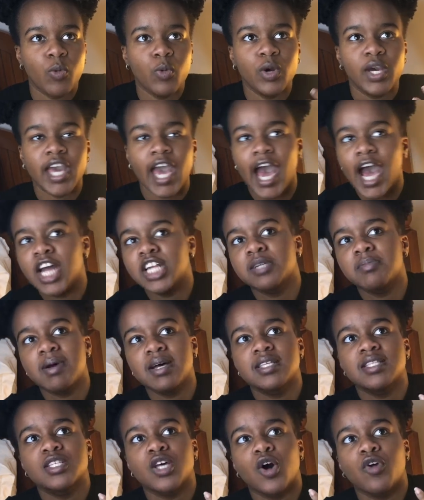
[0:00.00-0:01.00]
catch
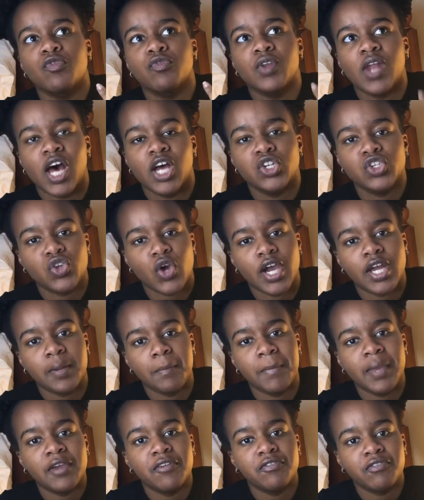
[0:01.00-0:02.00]
myself not trying to
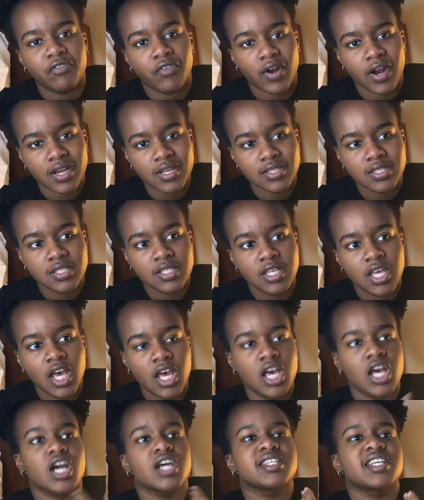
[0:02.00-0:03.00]
make friends
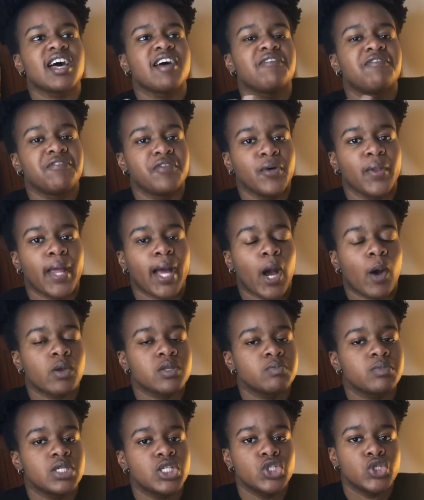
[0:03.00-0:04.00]
because I feel like I was
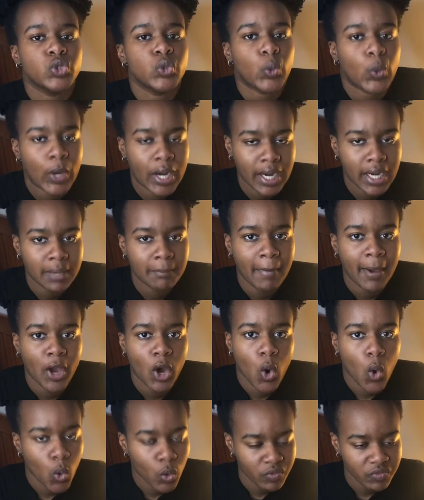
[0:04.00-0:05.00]
betraying my
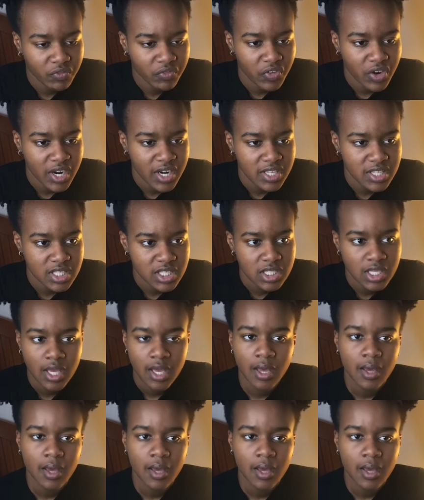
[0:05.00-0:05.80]
old friends.